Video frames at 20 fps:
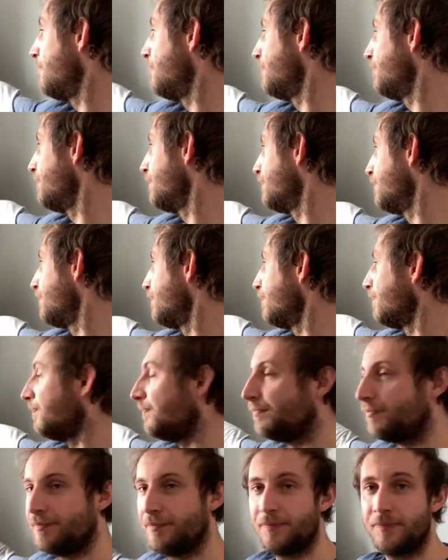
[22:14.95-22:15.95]

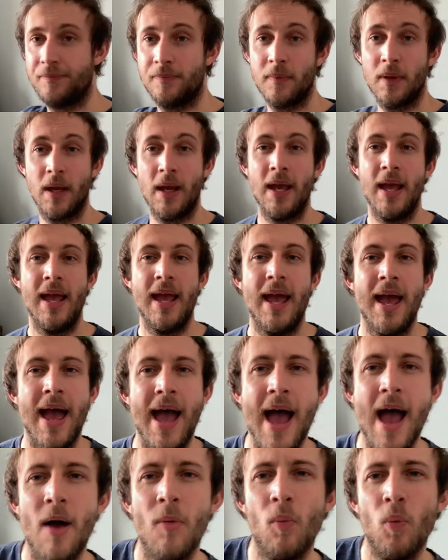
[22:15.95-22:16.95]

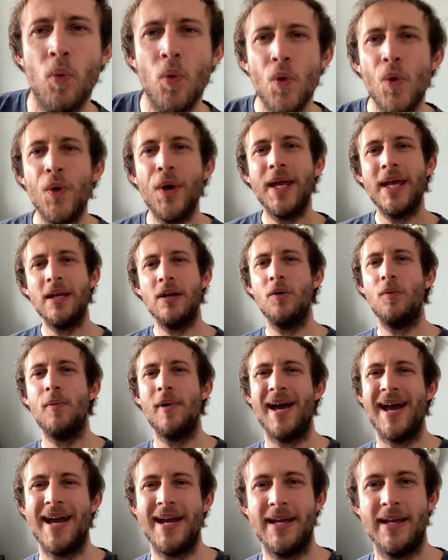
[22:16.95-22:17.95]
and walking
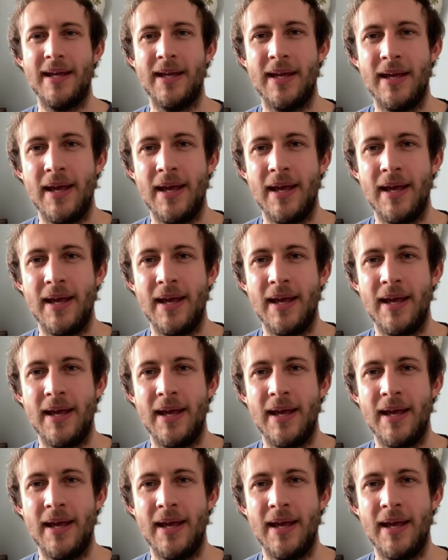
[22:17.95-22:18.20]
away